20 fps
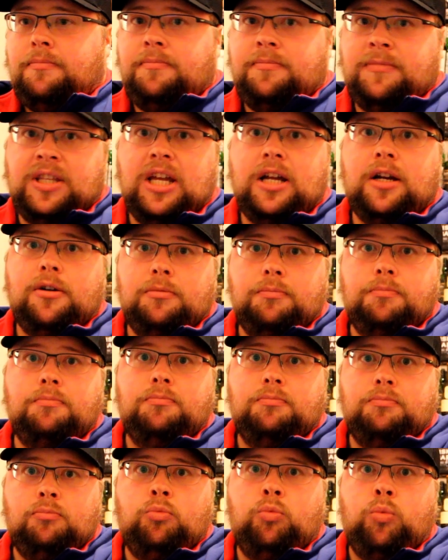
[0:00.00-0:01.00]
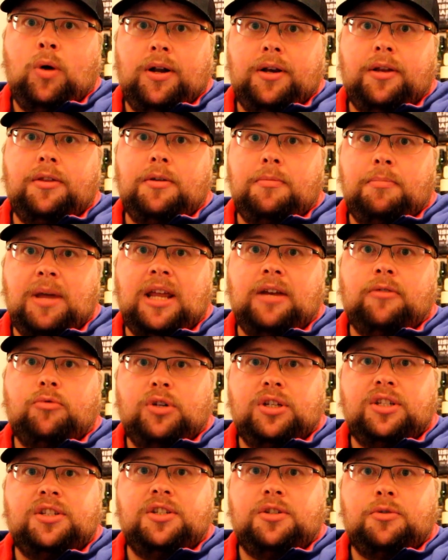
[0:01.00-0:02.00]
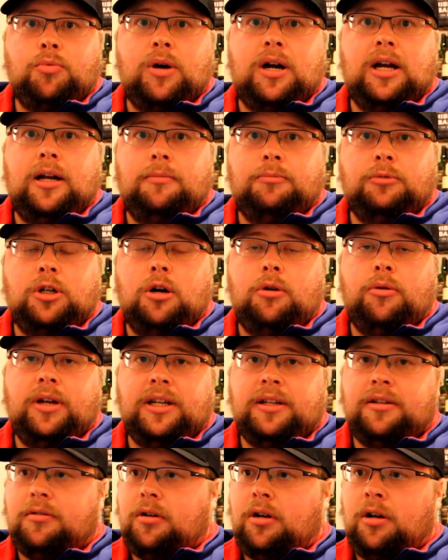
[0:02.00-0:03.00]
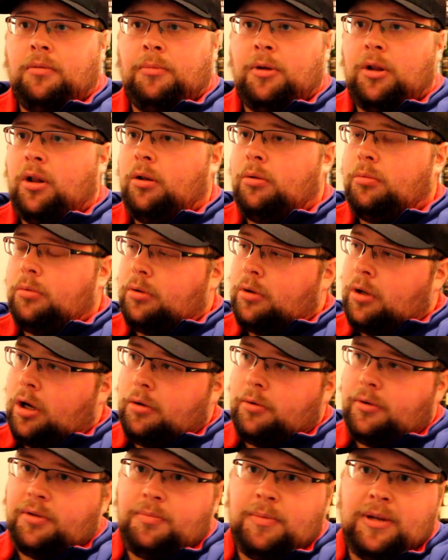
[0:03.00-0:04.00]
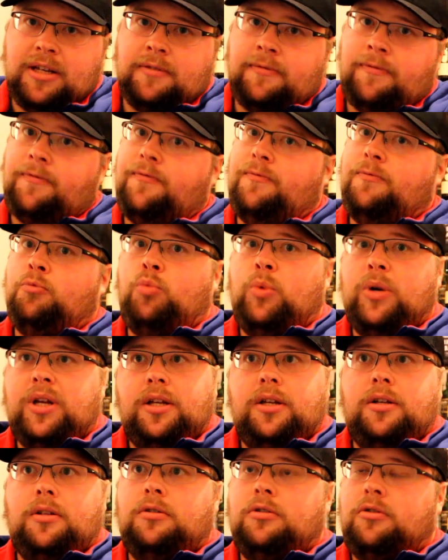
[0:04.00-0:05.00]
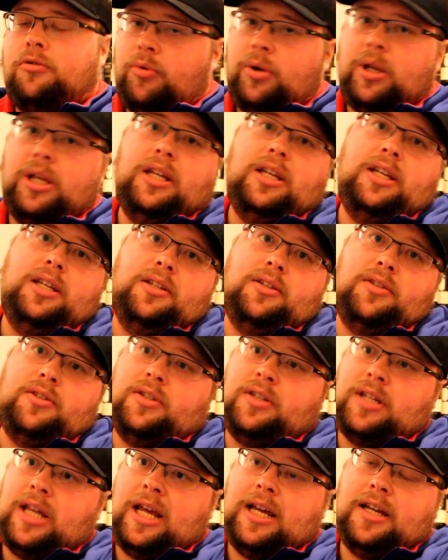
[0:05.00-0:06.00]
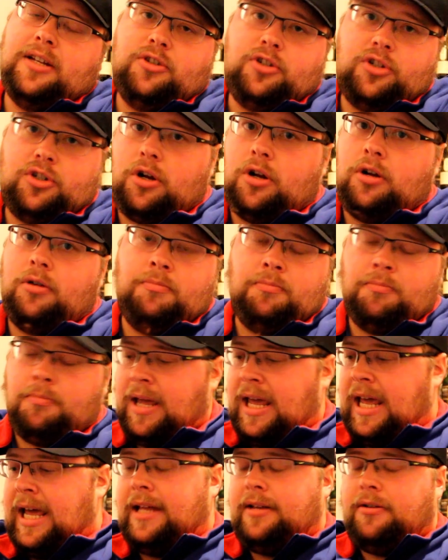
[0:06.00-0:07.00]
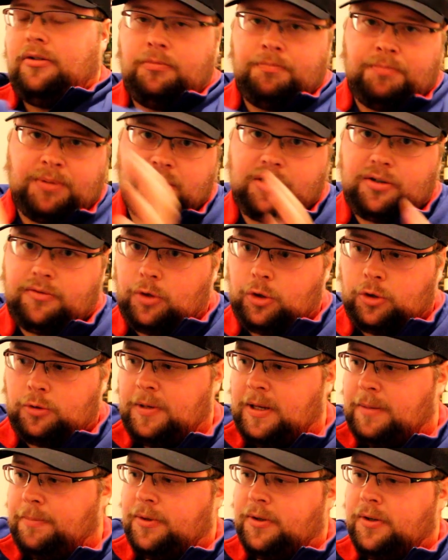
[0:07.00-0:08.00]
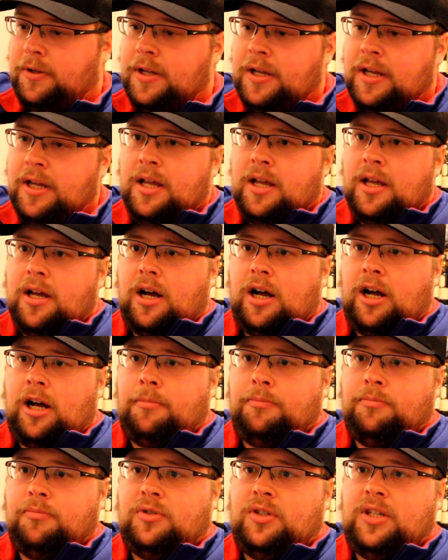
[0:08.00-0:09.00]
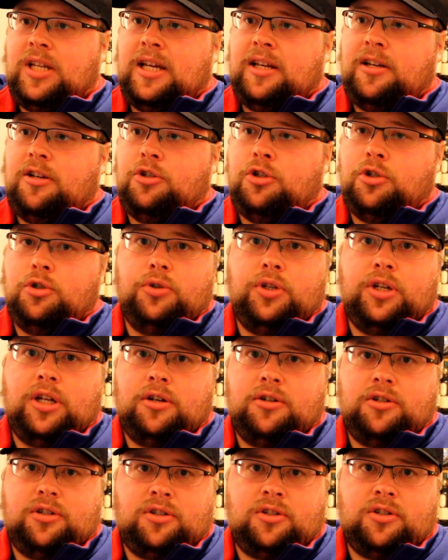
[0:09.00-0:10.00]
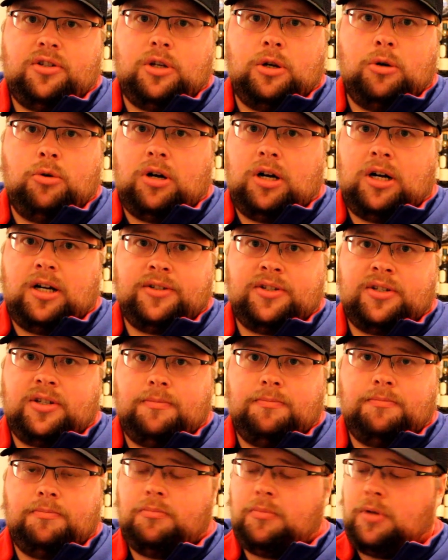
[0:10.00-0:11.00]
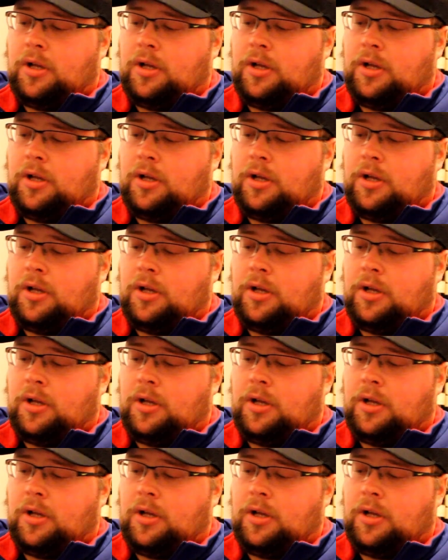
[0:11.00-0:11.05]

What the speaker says: They're one of the main reasons why I'm going. Along with meeting Will, Grease, Dan, Sean, Matt, a bunch of those people. Dan and Julie are just so awesome.